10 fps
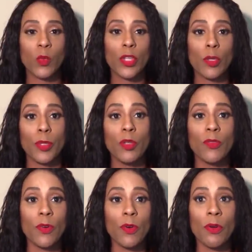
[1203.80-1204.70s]
when they're
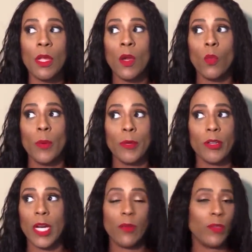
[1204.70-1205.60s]
beautiful. Women are
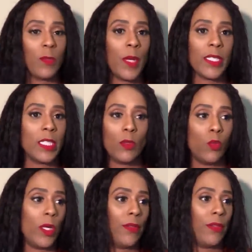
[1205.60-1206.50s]
not respected
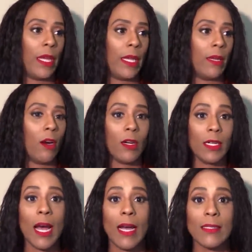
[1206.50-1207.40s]
when they are
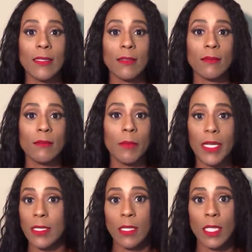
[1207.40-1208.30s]
not,
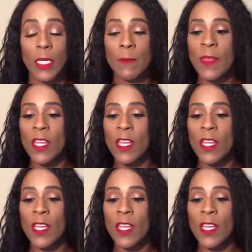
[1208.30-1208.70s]
basically.